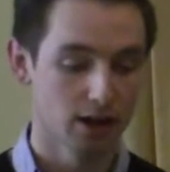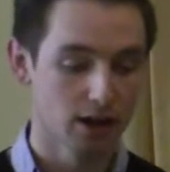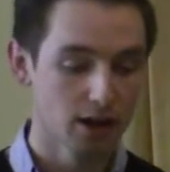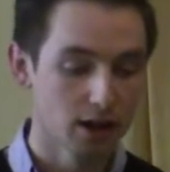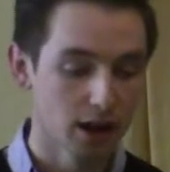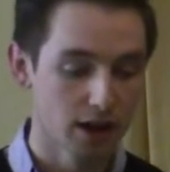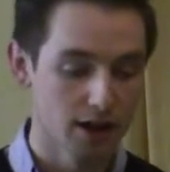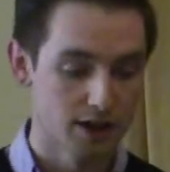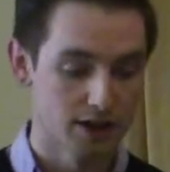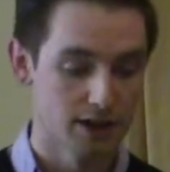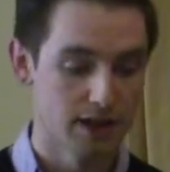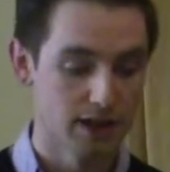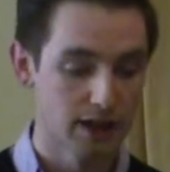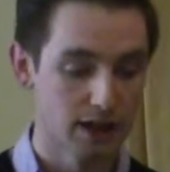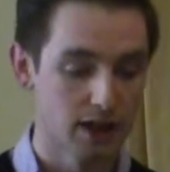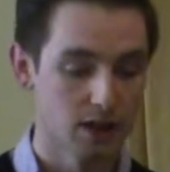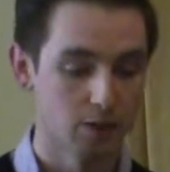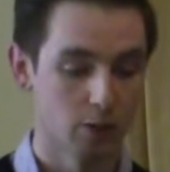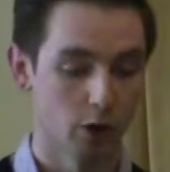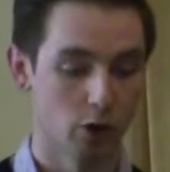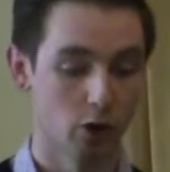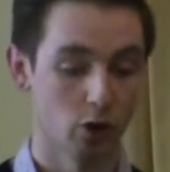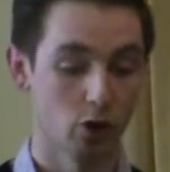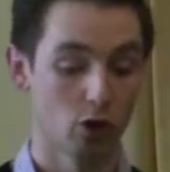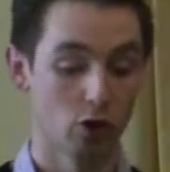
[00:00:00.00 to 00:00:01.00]
kind of thinking
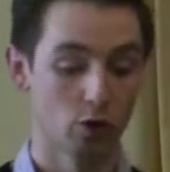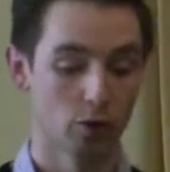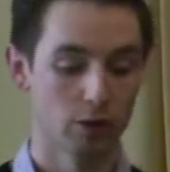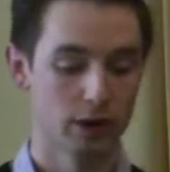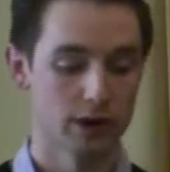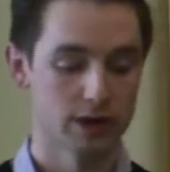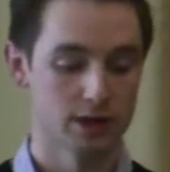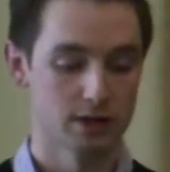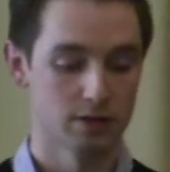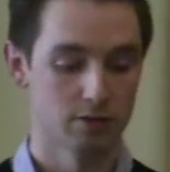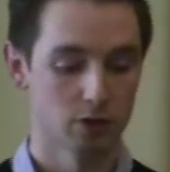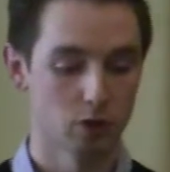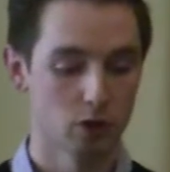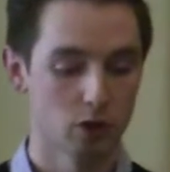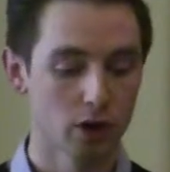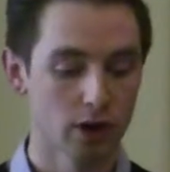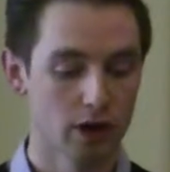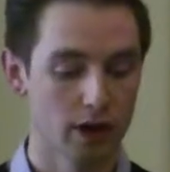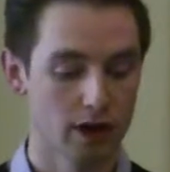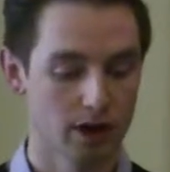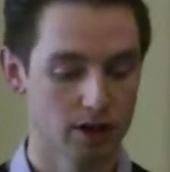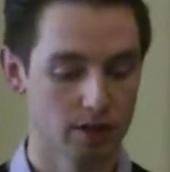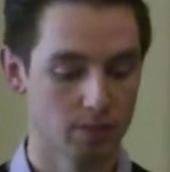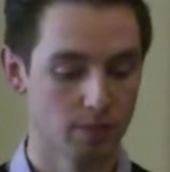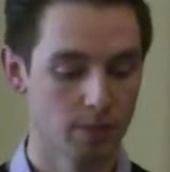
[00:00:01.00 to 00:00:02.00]
about other ways of
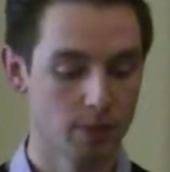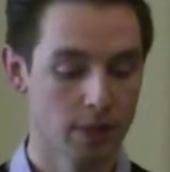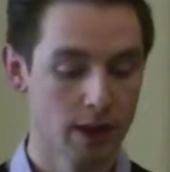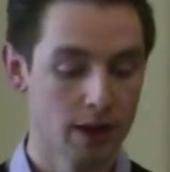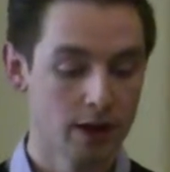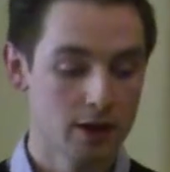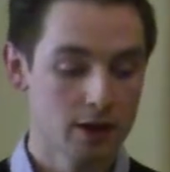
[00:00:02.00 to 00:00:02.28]
looking at them.